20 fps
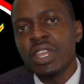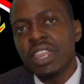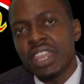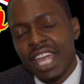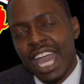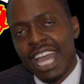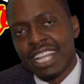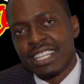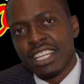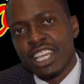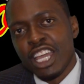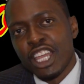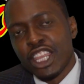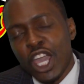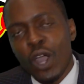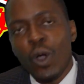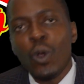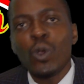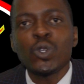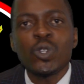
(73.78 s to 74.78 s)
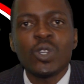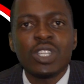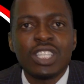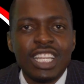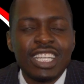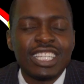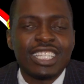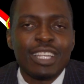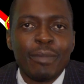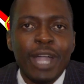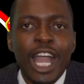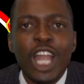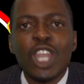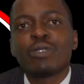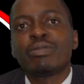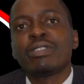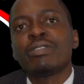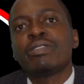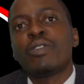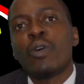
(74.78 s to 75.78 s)
With that, they also did some
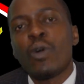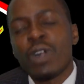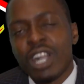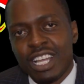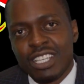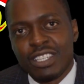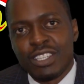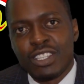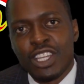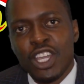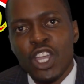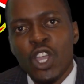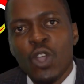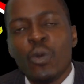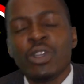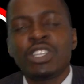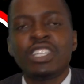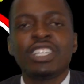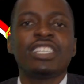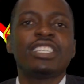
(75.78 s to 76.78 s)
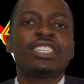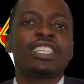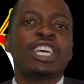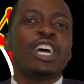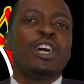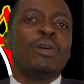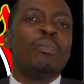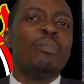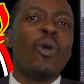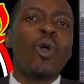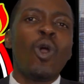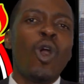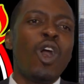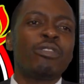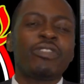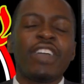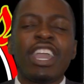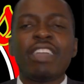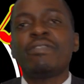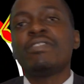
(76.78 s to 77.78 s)
kind of a forecast, which is more
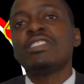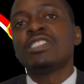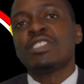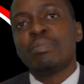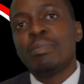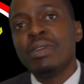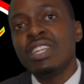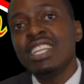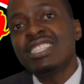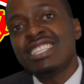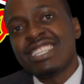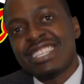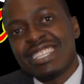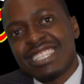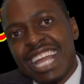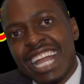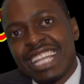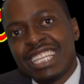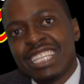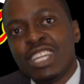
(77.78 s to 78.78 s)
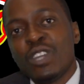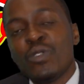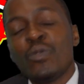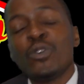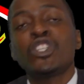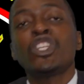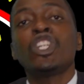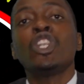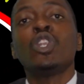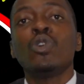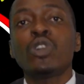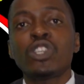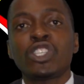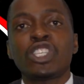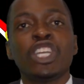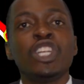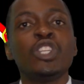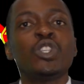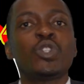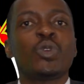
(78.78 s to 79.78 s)
of a feasibility study, which
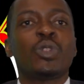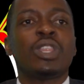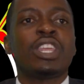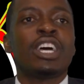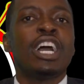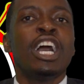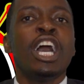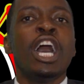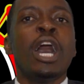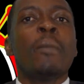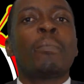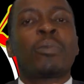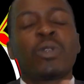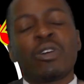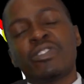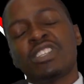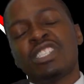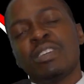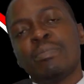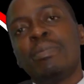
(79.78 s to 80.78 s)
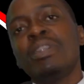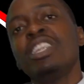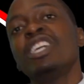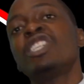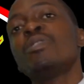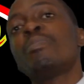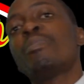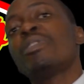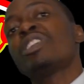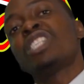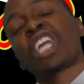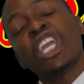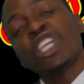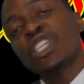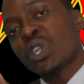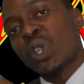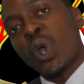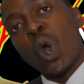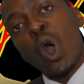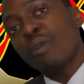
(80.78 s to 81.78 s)
looks into the profitability
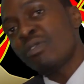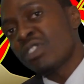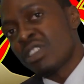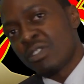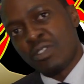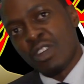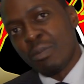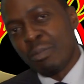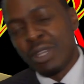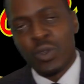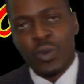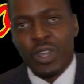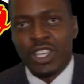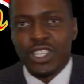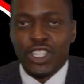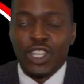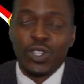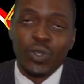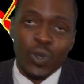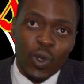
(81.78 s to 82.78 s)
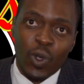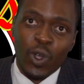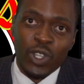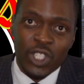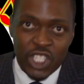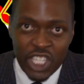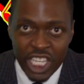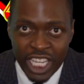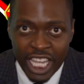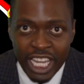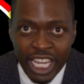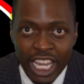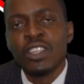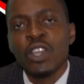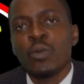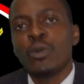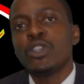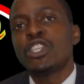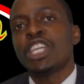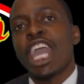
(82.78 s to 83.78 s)
potential of the firm in question, Gogo's Chicken,
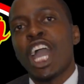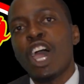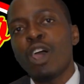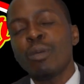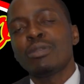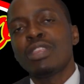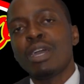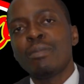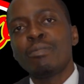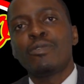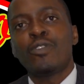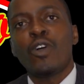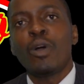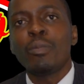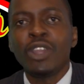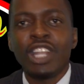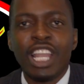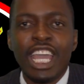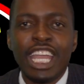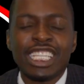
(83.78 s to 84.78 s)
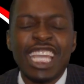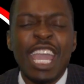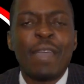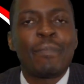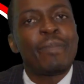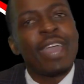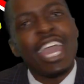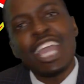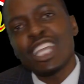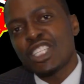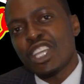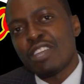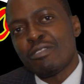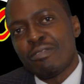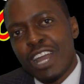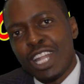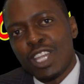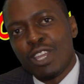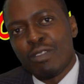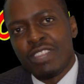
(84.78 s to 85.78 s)
which helped them formulate a per share
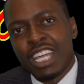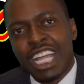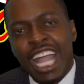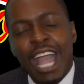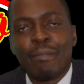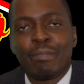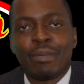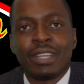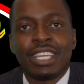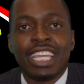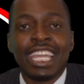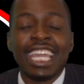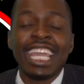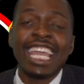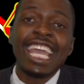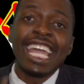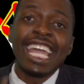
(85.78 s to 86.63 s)
value of the company.